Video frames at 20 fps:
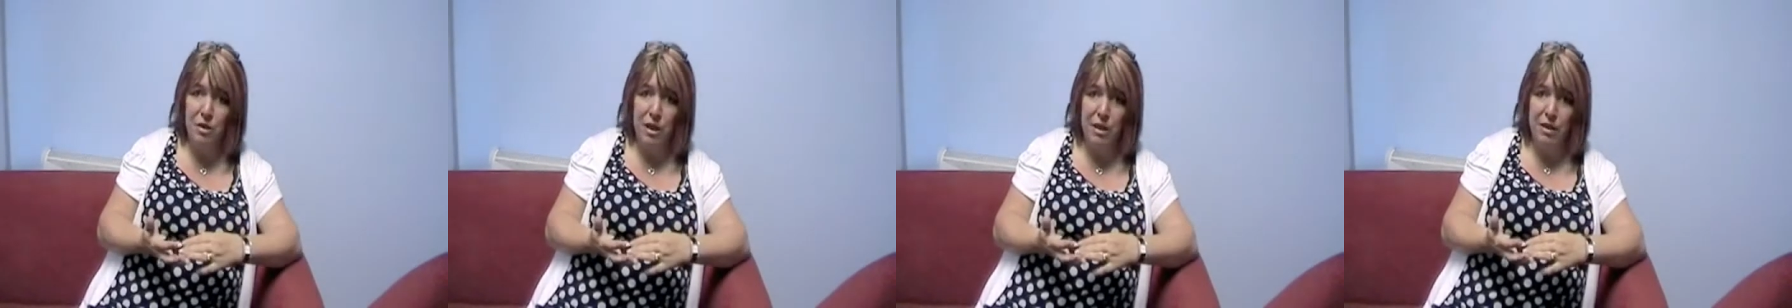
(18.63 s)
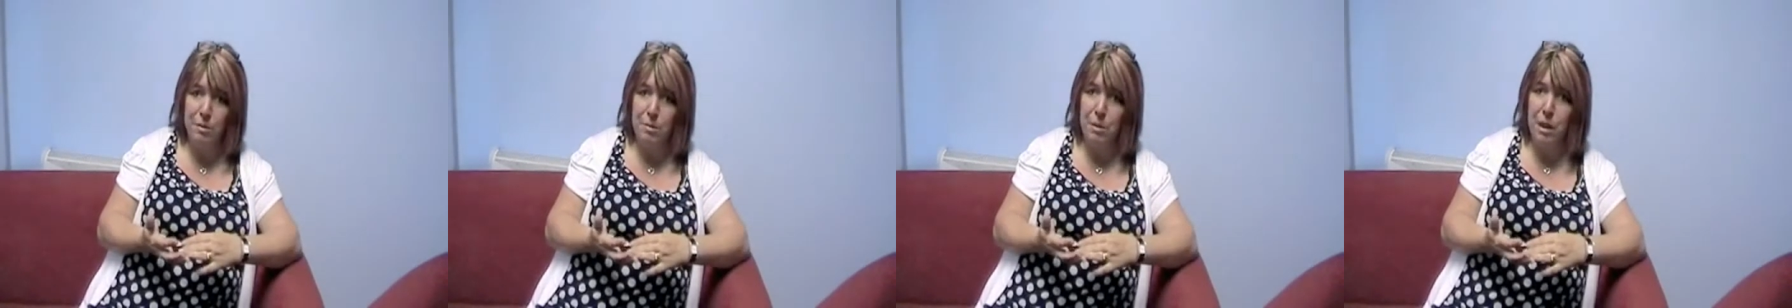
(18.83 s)

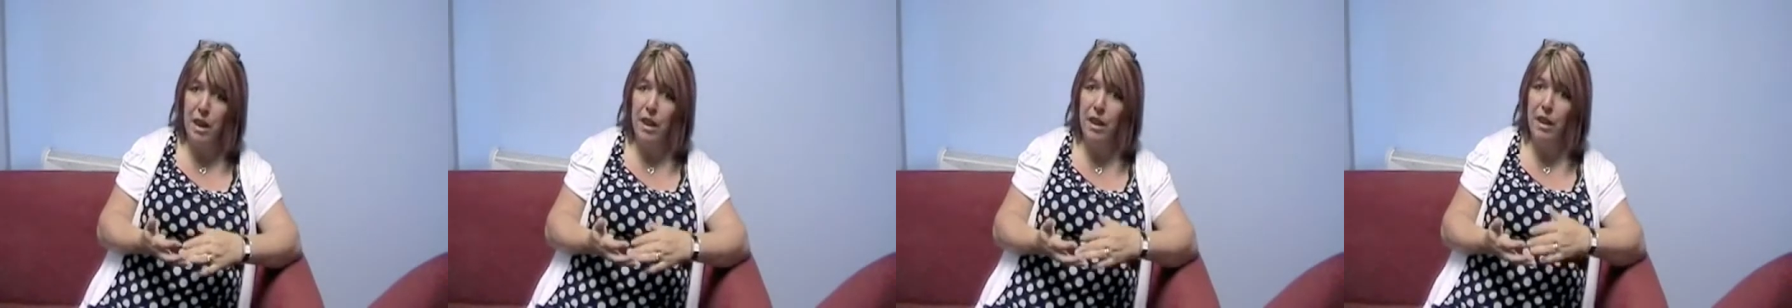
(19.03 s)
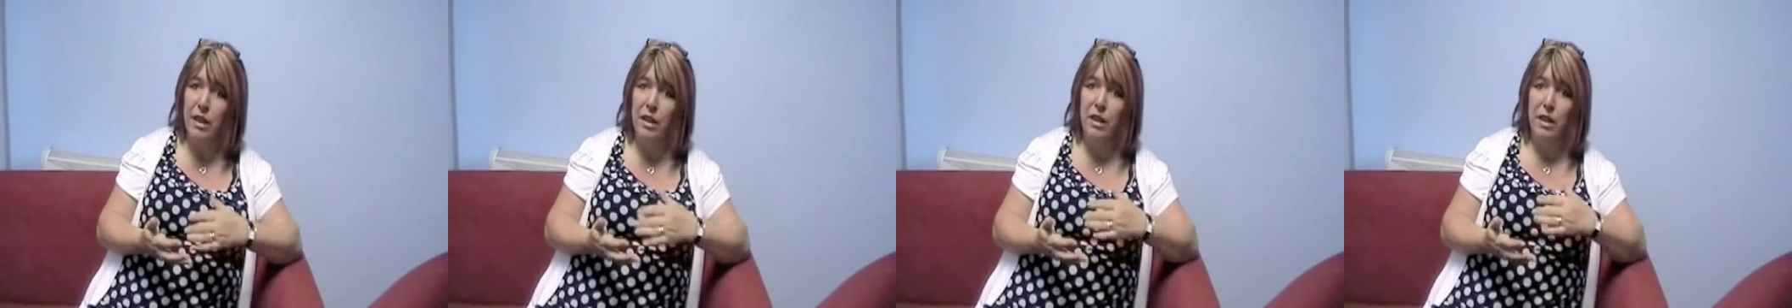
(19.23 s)

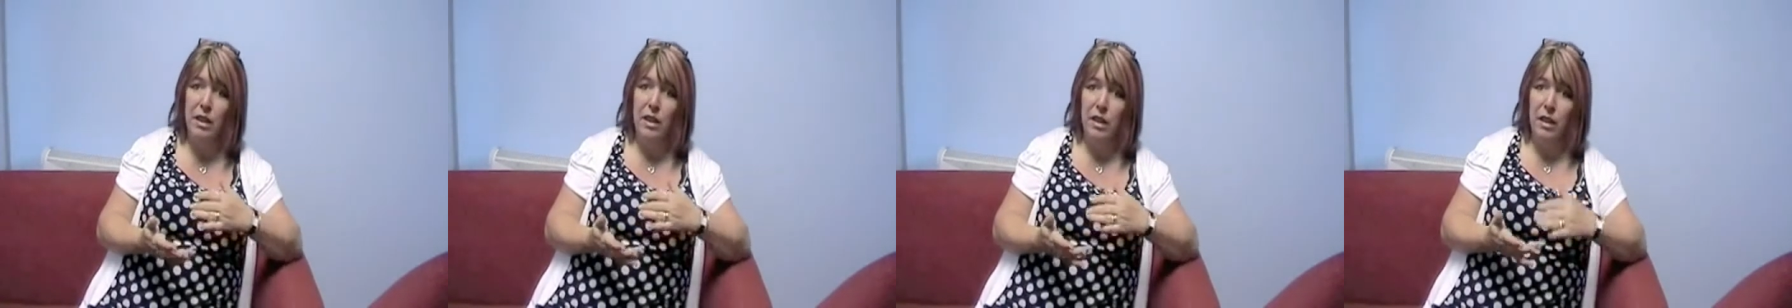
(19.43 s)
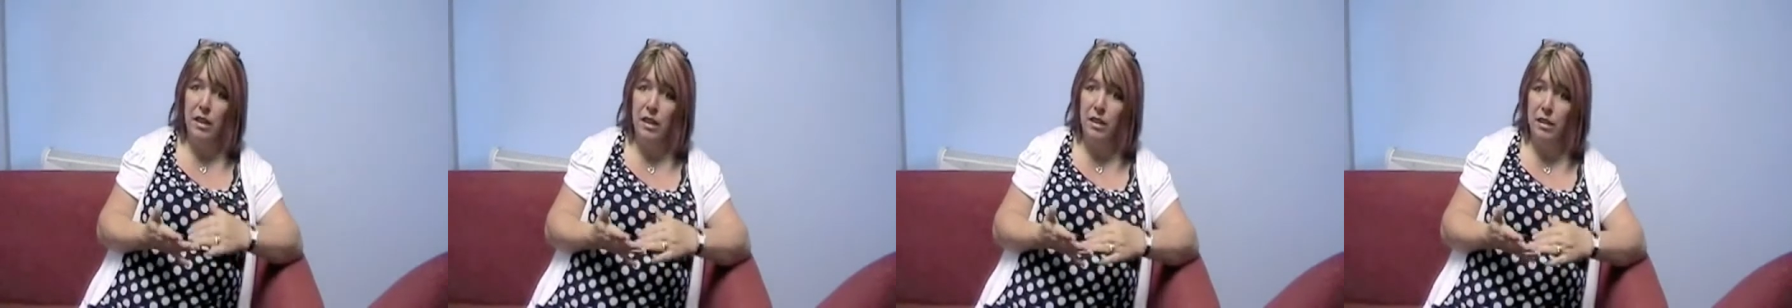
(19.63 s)
respite,
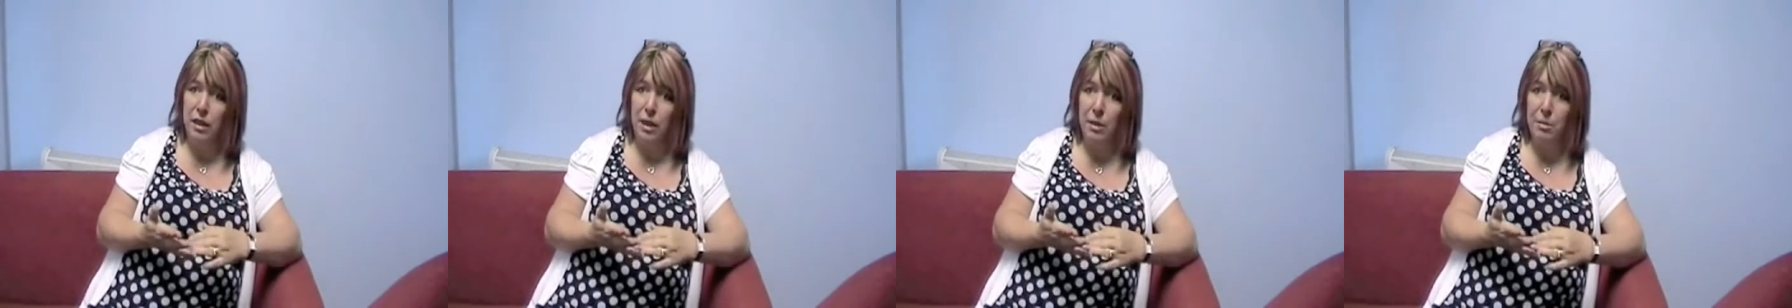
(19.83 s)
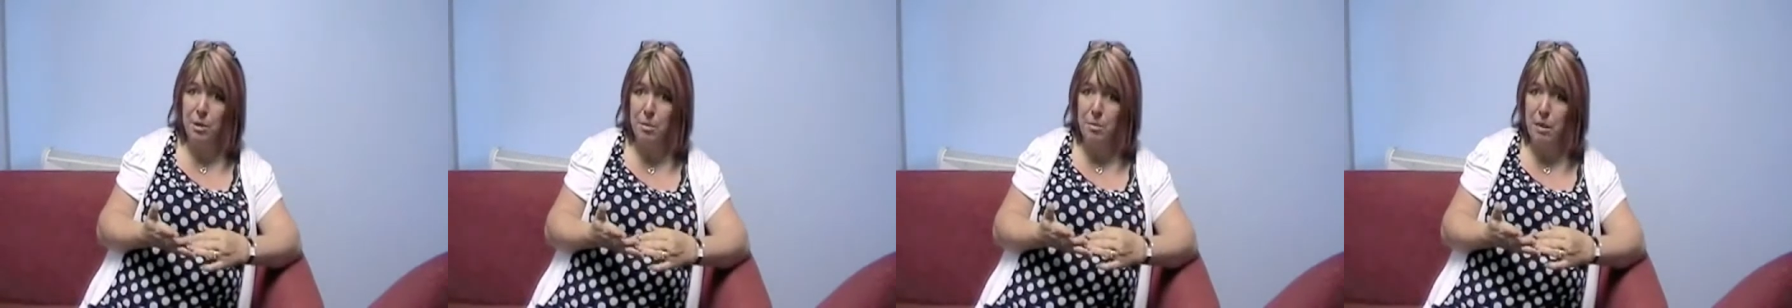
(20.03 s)
in
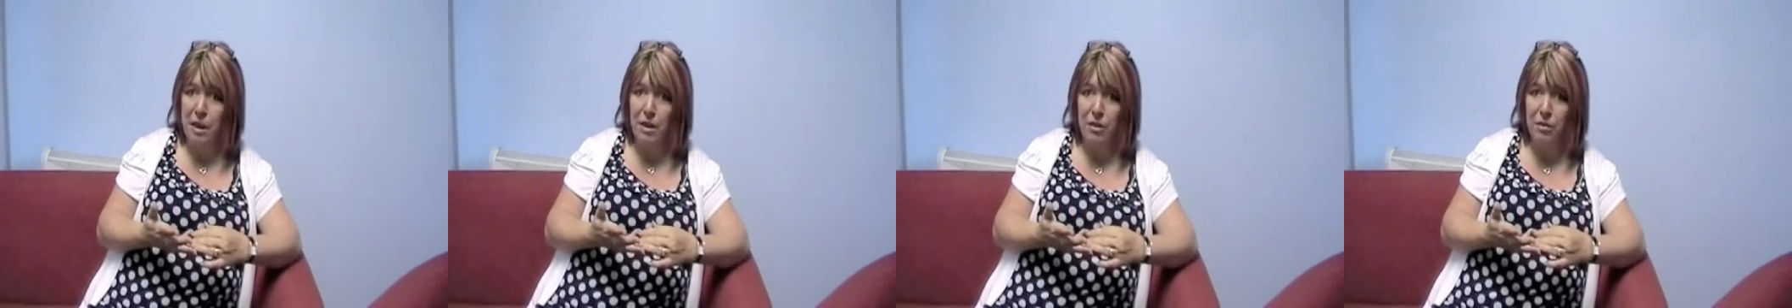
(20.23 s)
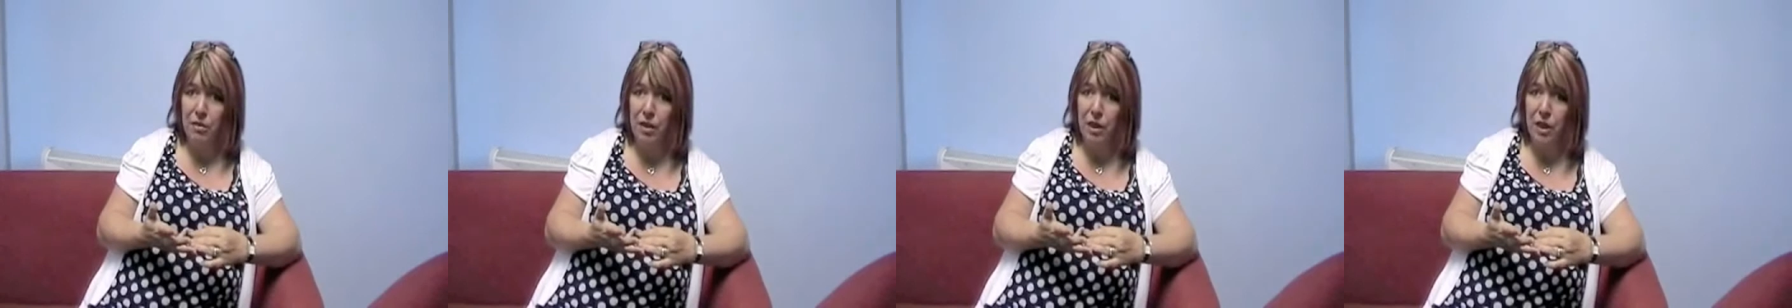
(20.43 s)
terms of
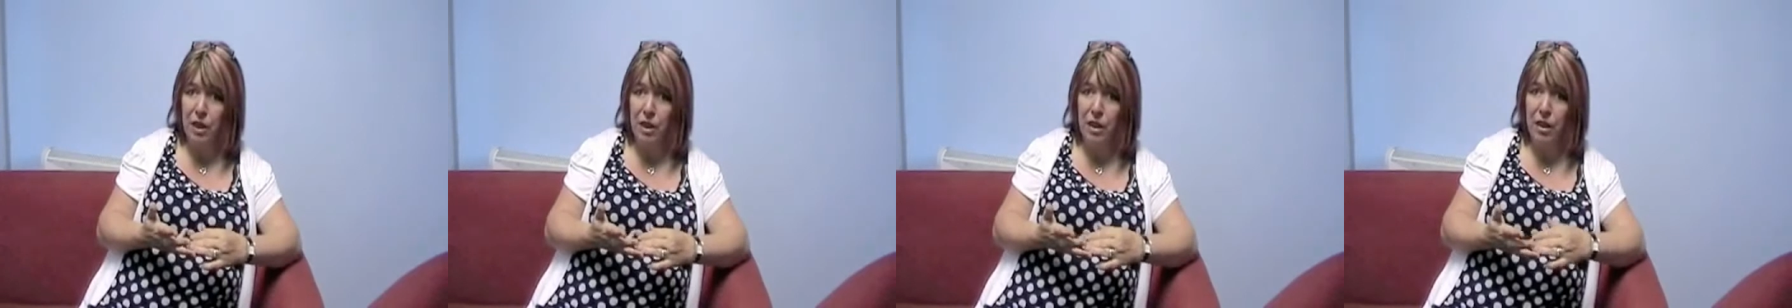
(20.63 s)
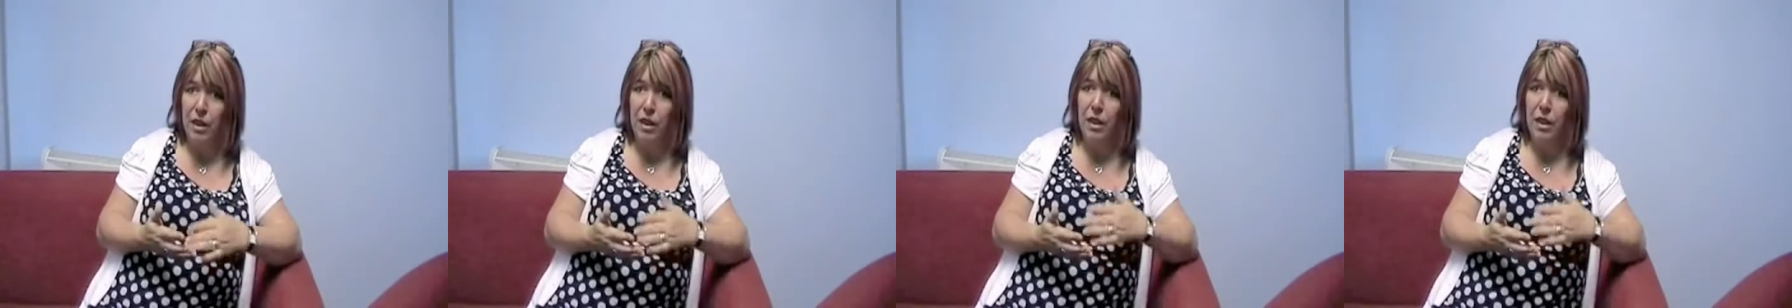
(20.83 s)
benefit,